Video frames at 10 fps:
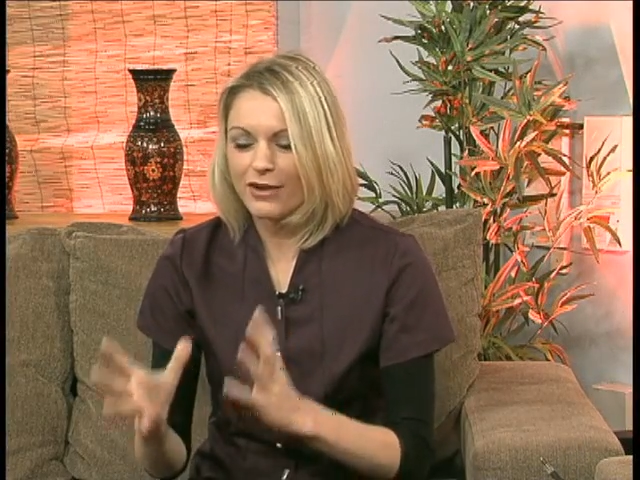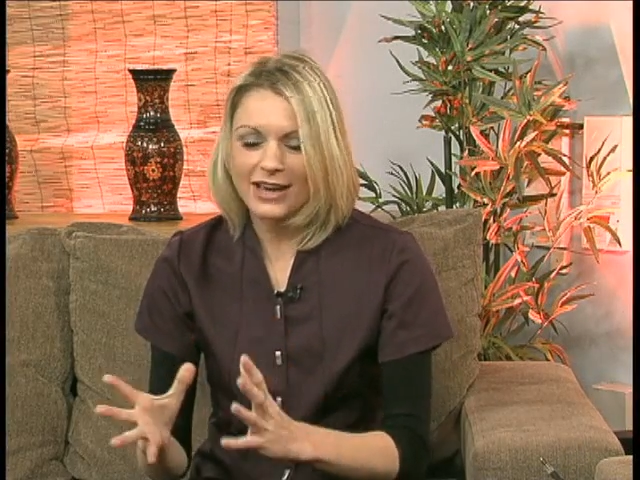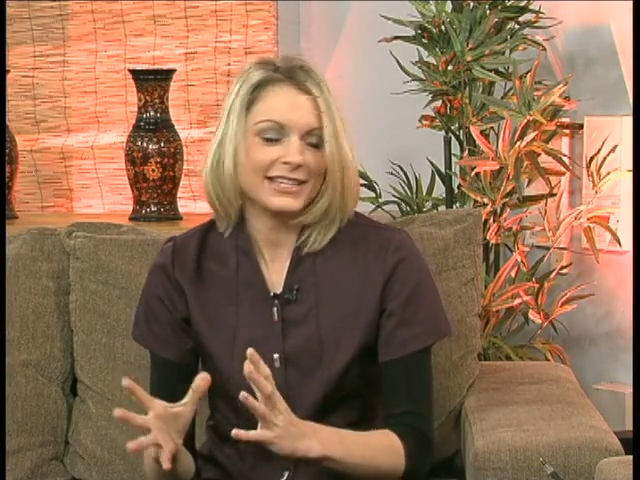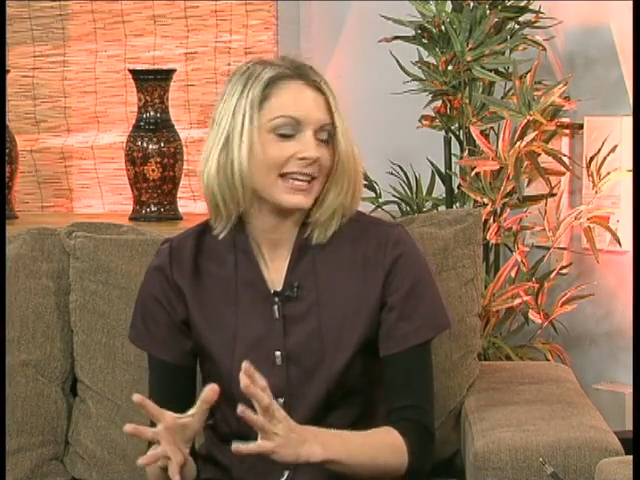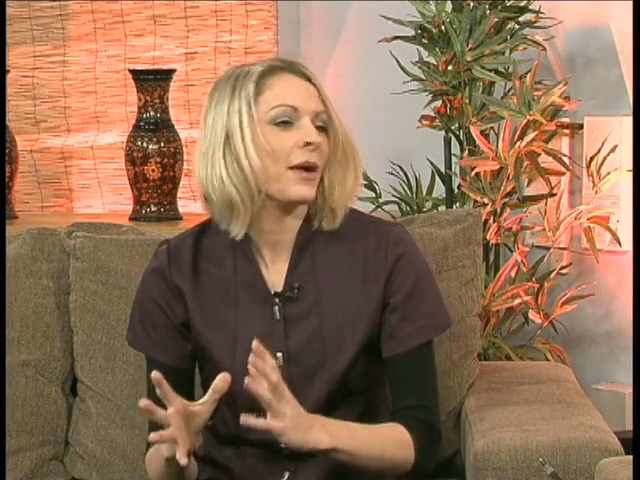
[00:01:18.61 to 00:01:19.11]

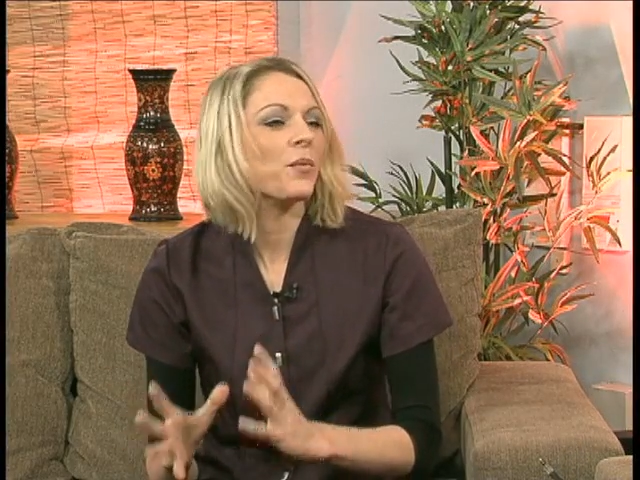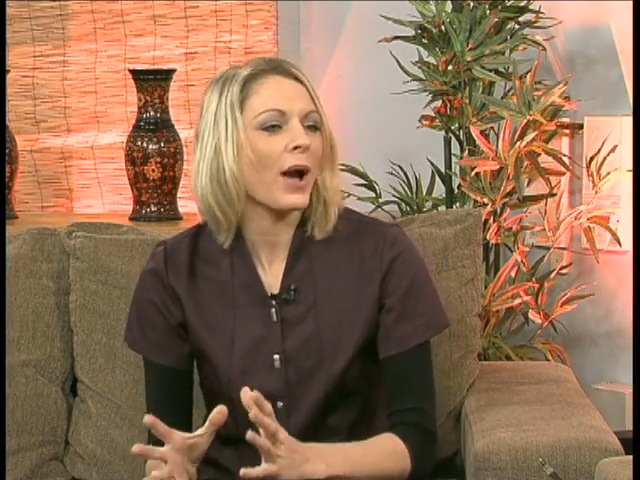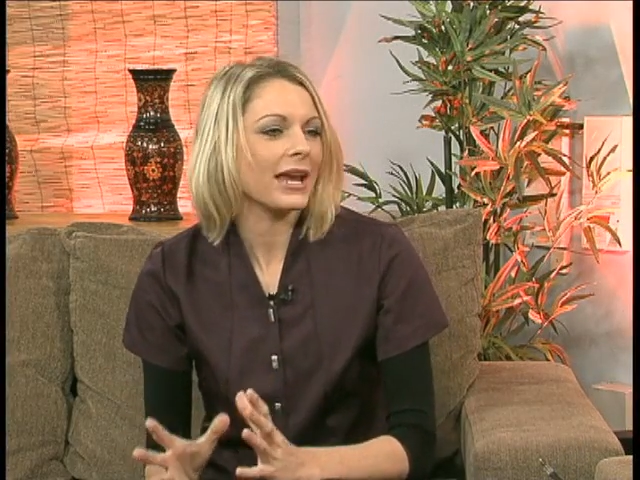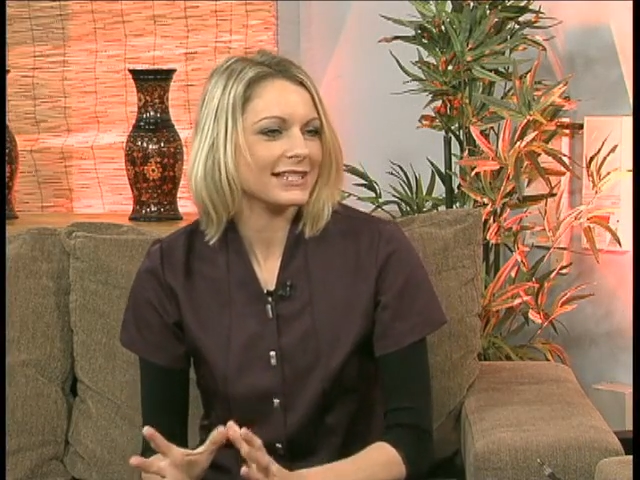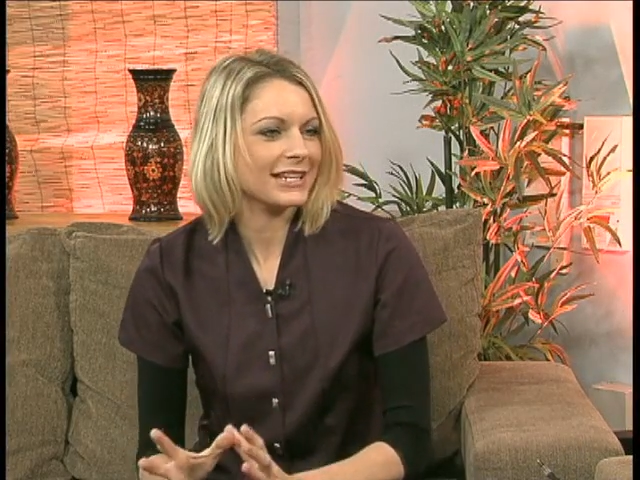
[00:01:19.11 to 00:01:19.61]
ready and
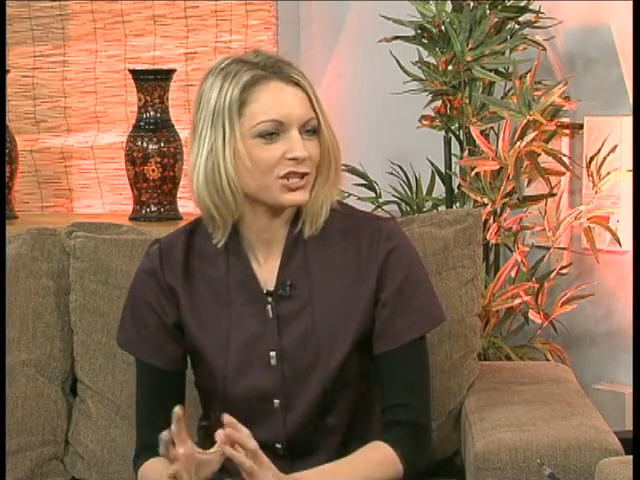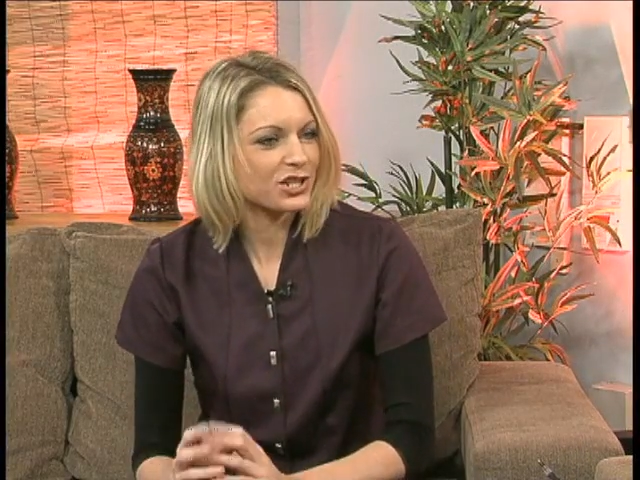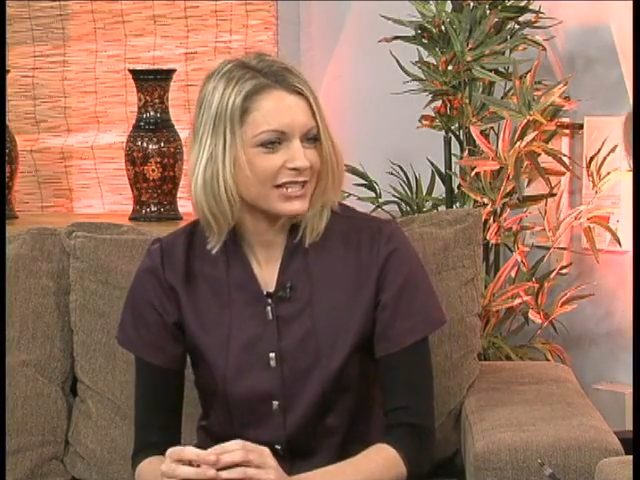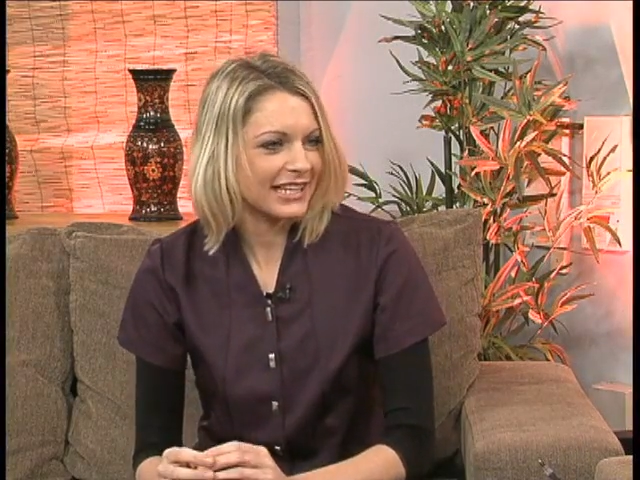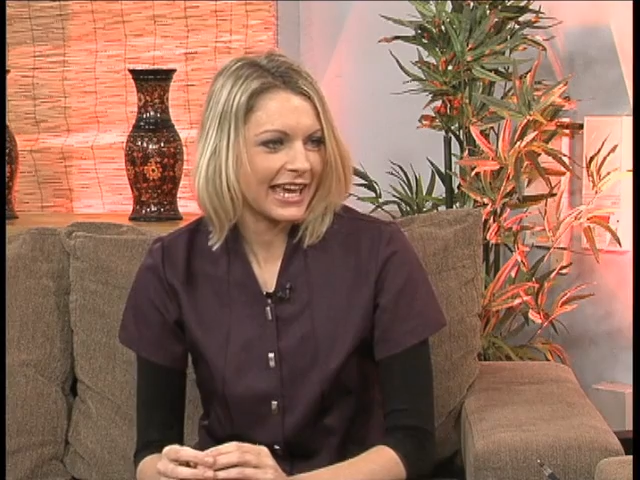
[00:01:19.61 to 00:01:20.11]
waiting
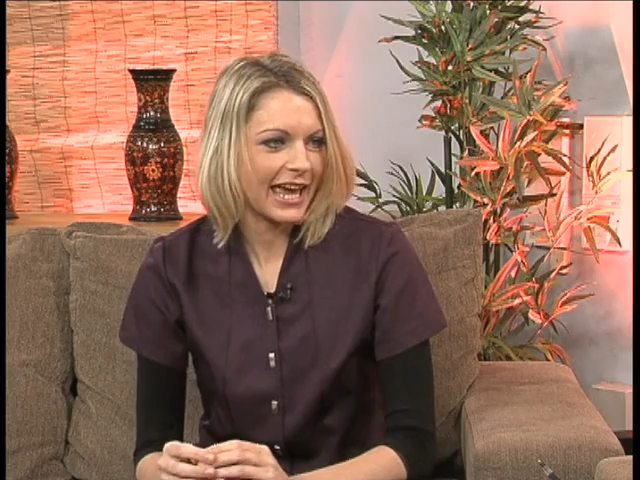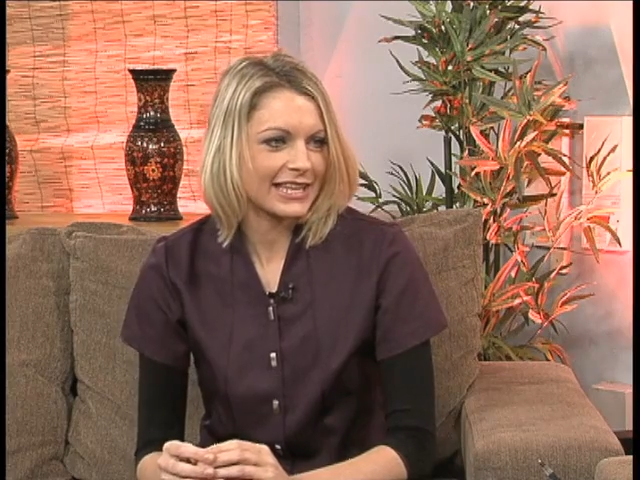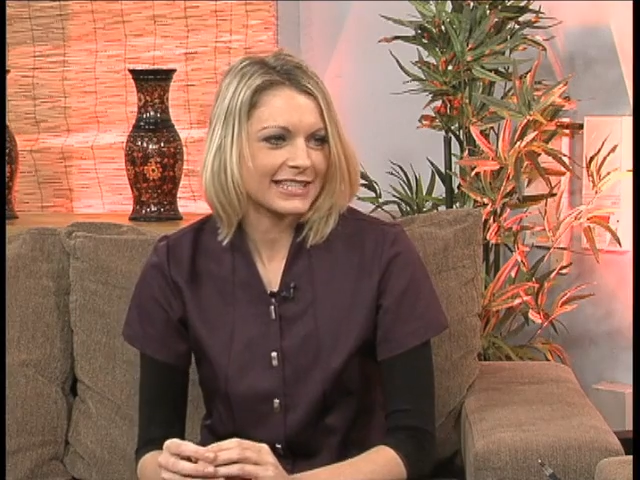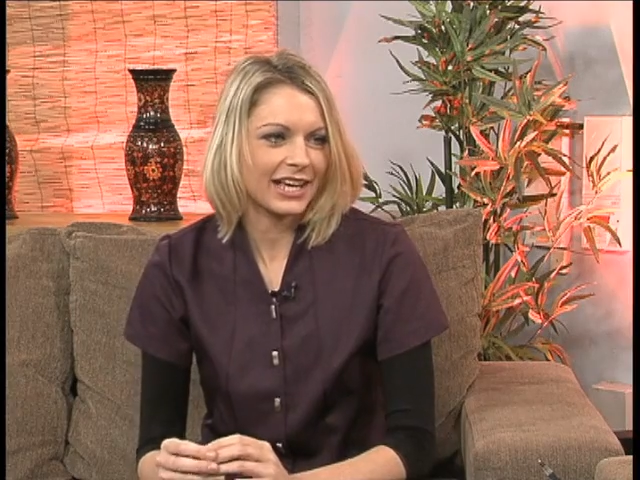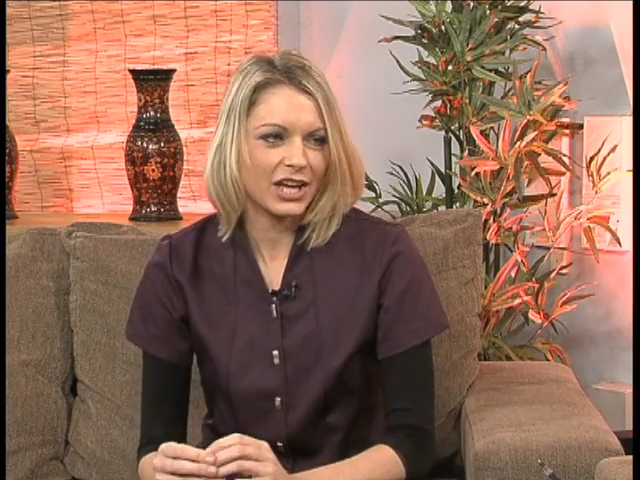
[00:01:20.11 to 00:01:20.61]
just in
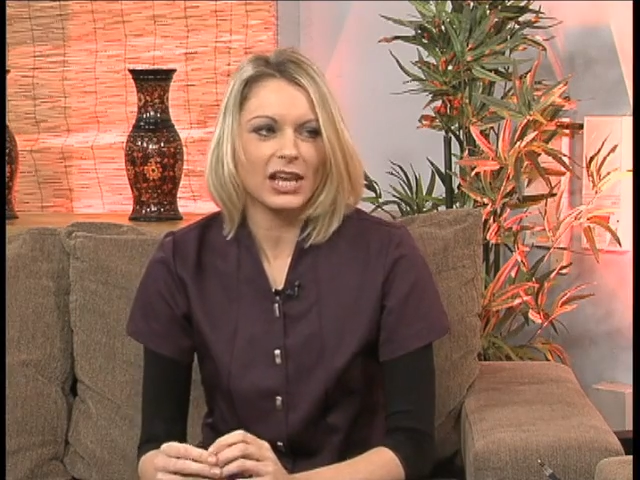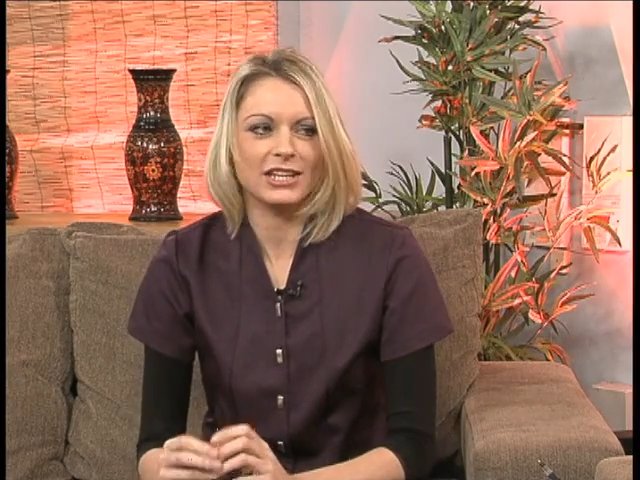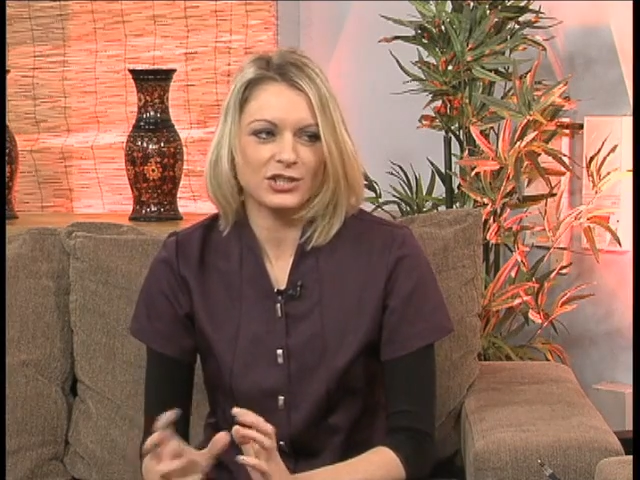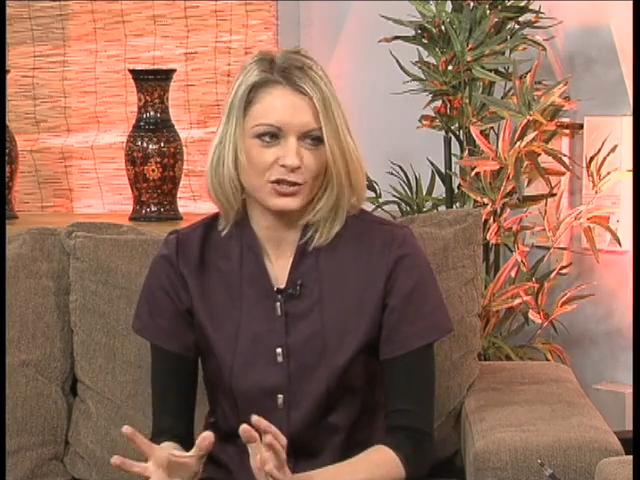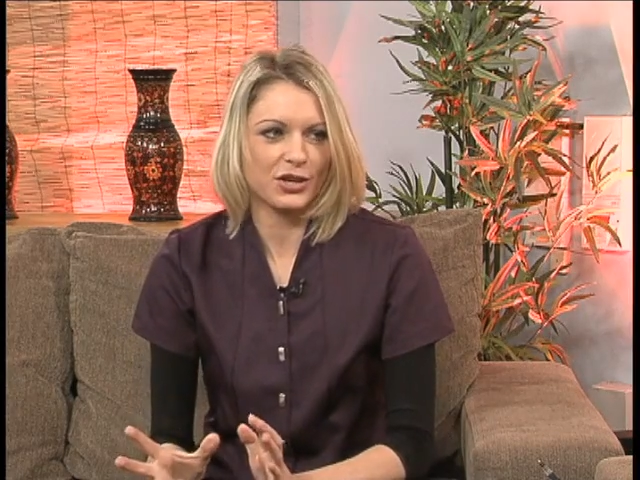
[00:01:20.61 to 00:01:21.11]
case that
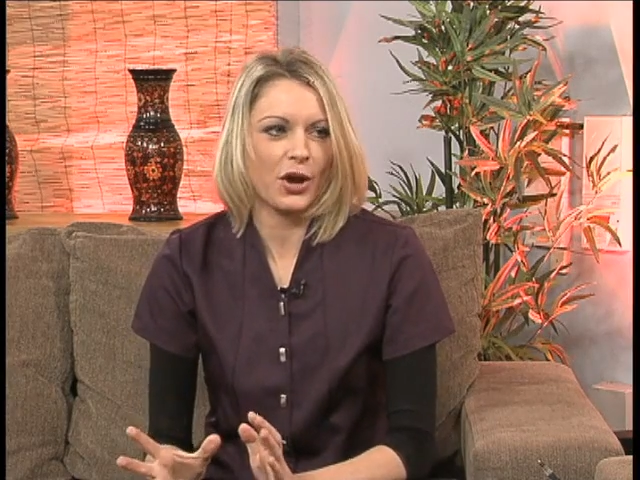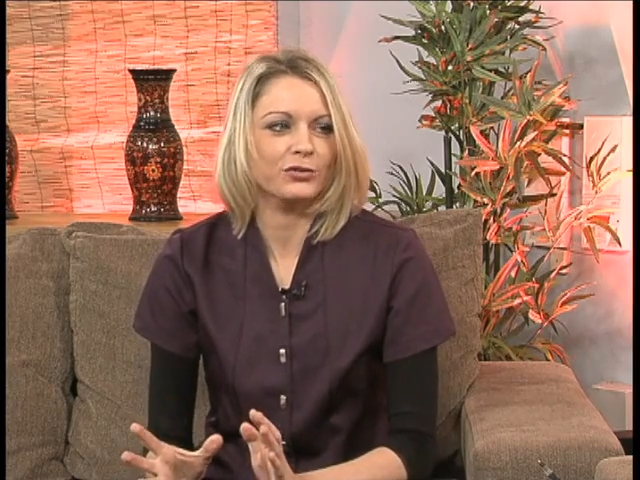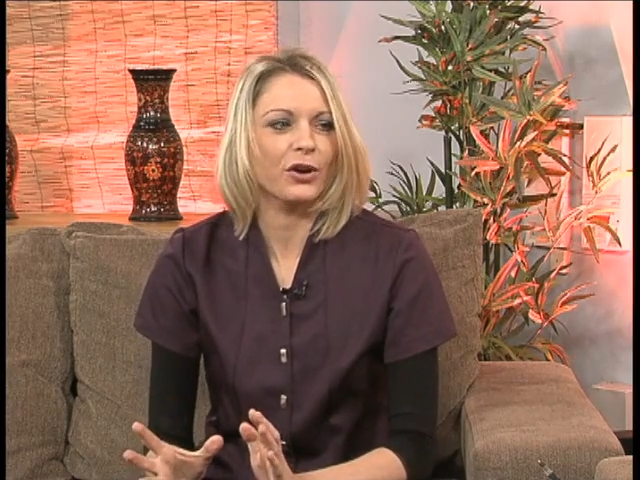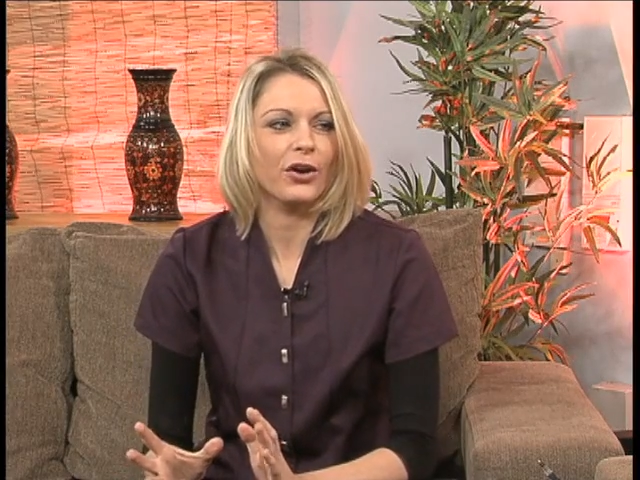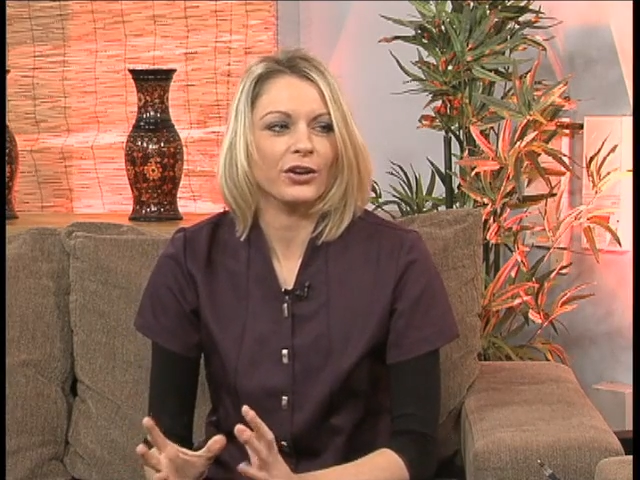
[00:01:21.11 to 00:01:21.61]
colour does
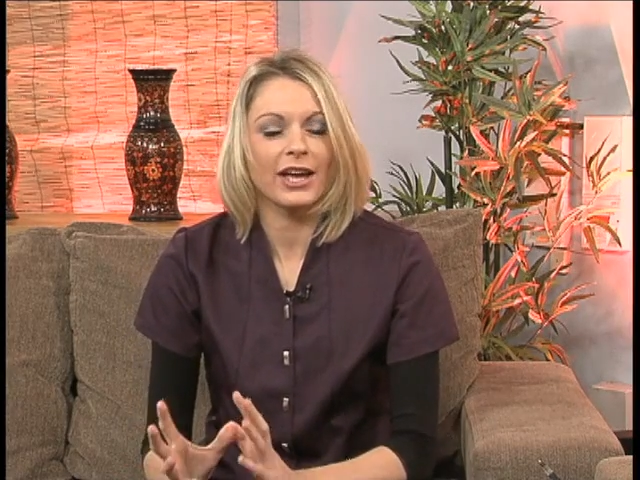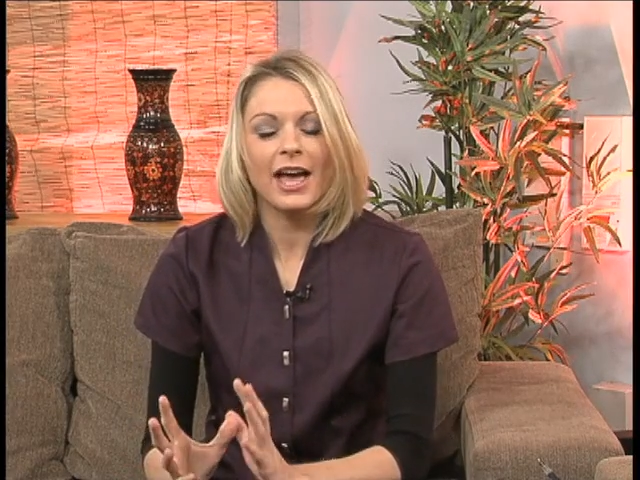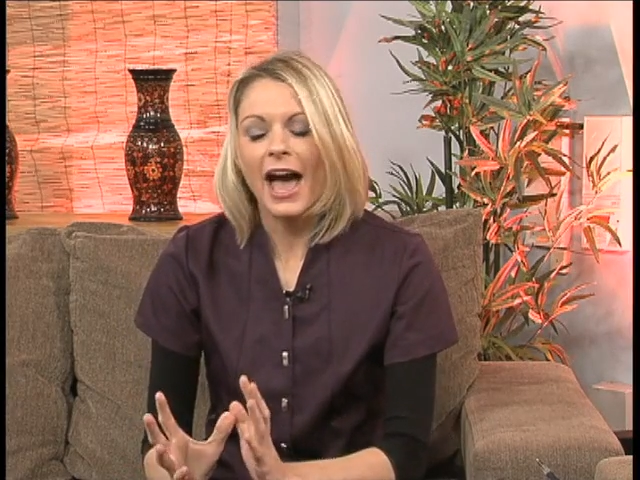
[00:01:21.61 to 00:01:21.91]
go wrong,